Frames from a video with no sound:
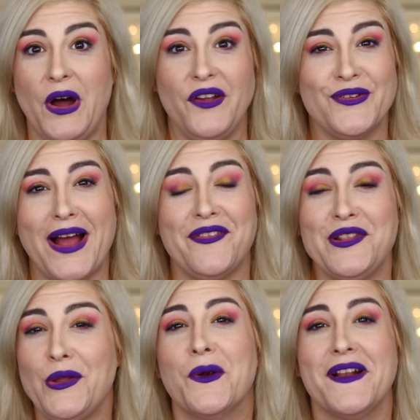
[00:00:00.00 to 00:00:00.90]
also got the
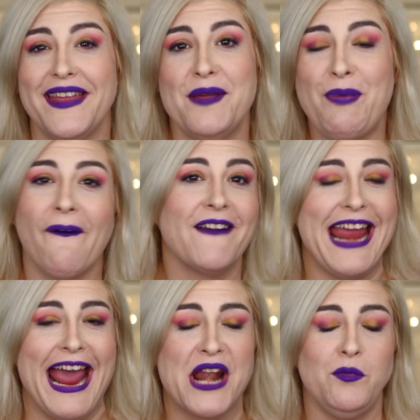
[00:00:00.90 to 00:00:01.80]
Laura Lee
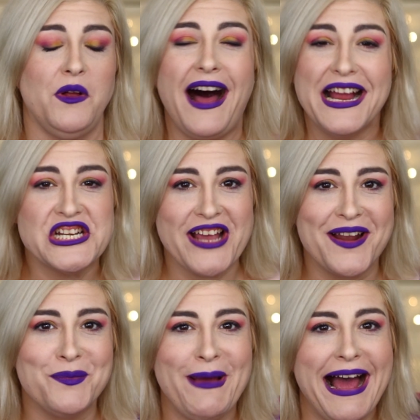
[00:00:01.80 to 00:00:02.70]
Party Animal
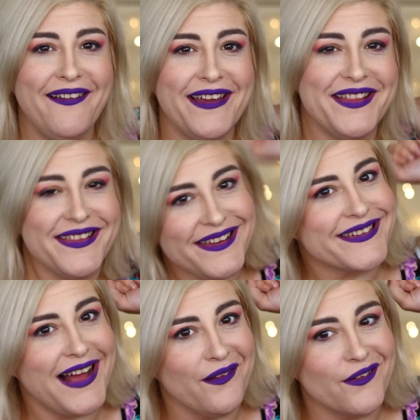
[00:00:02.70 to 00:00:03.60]
Eyeshadow Palette, these
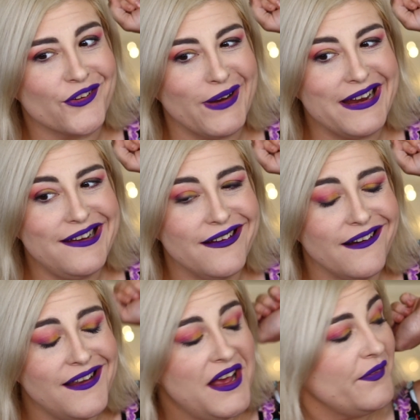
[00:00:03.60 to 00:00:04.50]
colors right
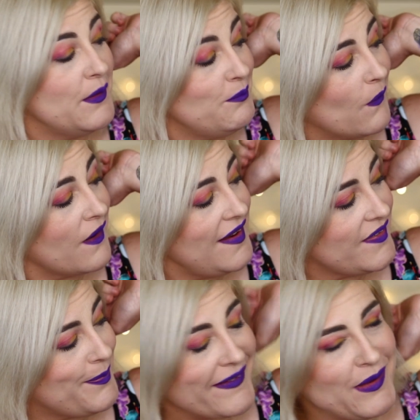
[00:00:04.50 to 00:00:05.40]
here. The more I
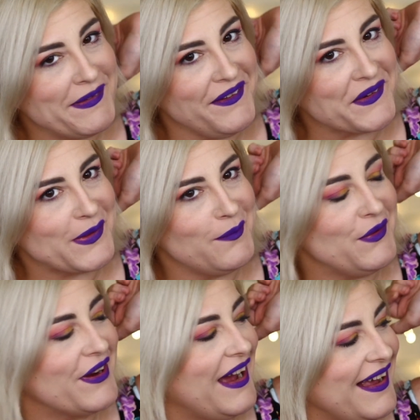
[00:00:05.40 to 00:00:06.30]
inspect them and look at them,
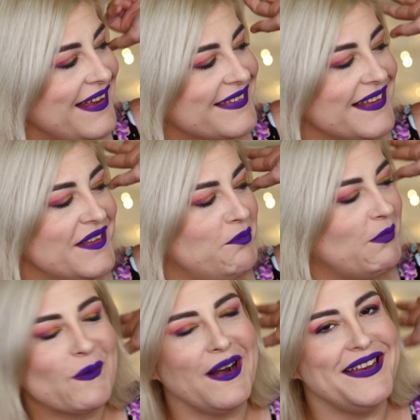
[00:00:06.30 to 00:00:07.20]
you guys, the
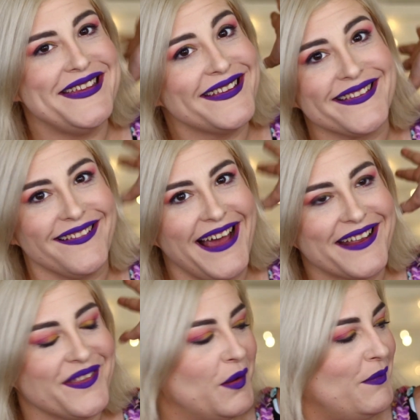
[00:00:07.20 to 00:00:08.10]
more I
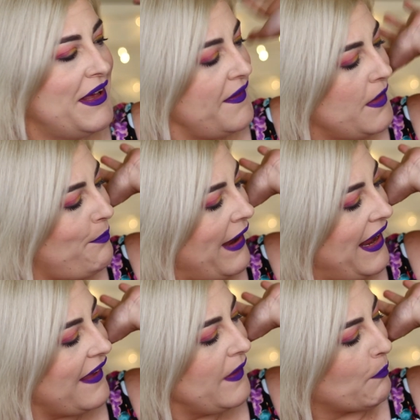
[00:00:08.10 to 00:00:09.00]
dislike them. The
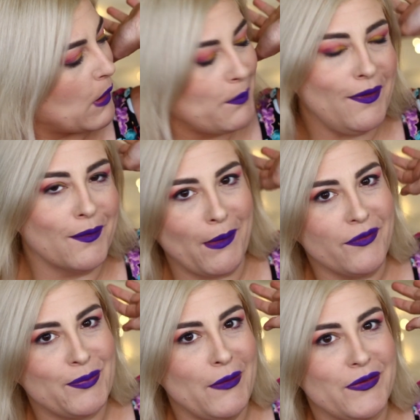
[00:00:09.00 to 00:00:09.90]
pink and the purple are
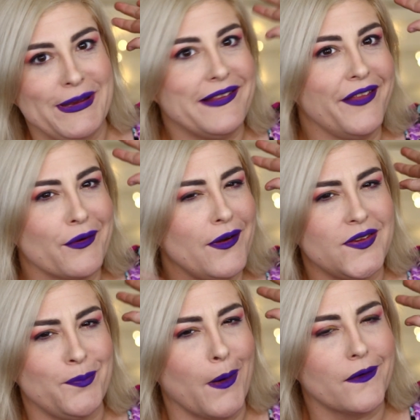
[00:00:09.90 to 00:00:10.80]
both supposed to be glittery,
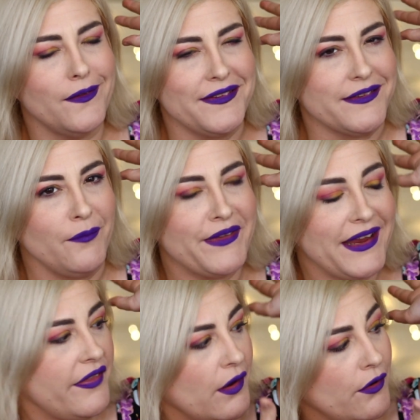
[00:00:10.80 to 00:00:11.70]
sparkly
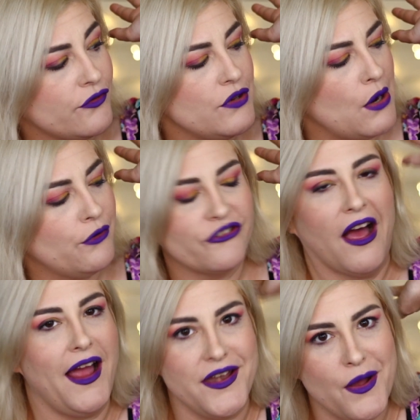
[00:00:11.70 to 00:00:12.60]
something, and there is no
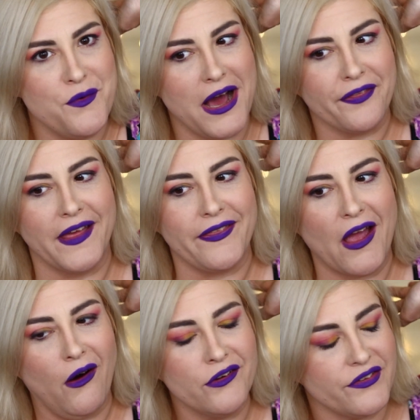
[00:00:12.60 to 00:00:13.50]
shine, no nothing. They
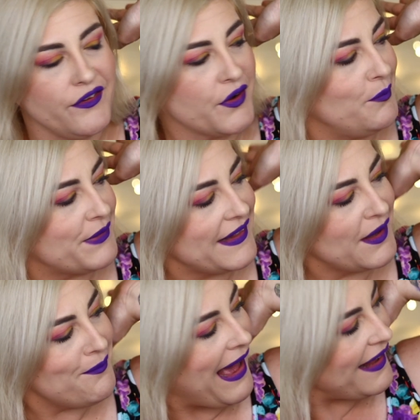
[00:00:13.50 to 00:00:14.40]
all just look
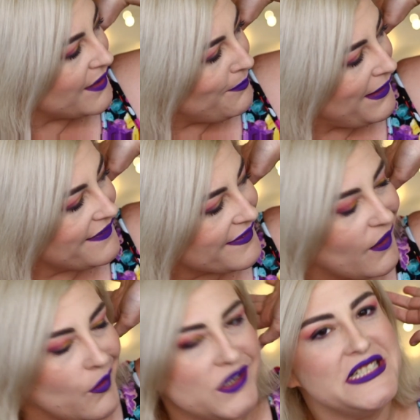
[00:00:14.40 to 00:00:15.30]
completely matte to me,
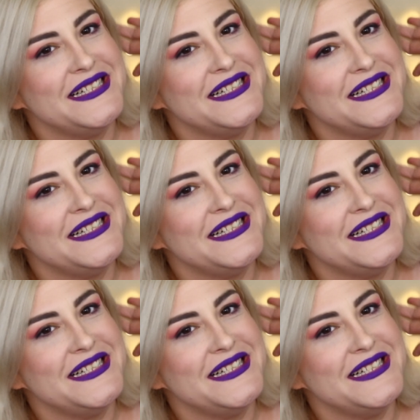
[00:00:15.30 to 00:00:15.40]
so